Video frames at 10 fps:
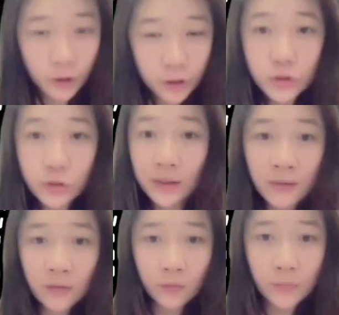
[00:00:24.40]
to given
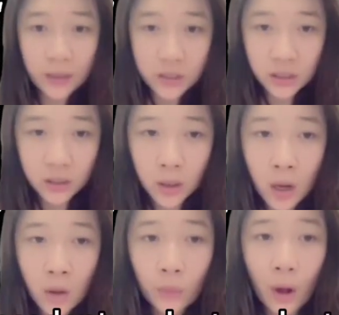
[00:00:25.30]
information,
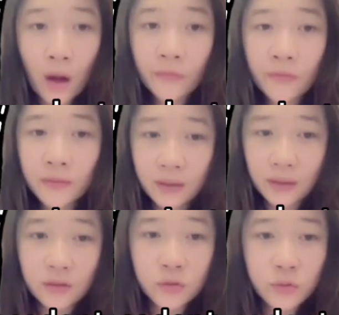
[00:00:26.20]
we often need
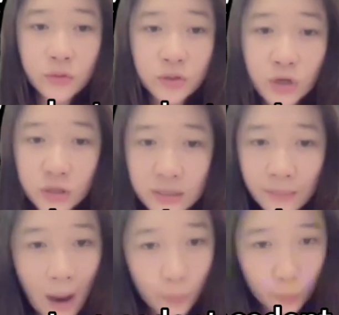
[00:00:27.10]
to search in
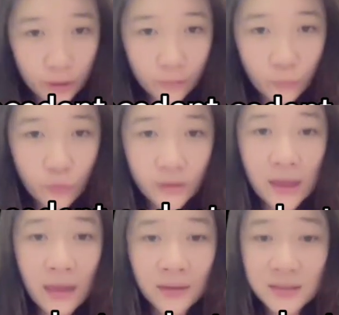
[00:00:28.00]
memory for the
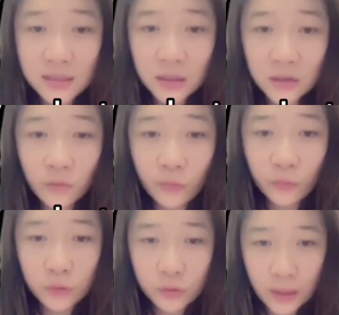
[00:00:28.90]
antecedent to
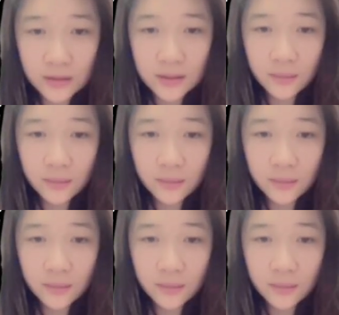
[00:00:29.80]
it.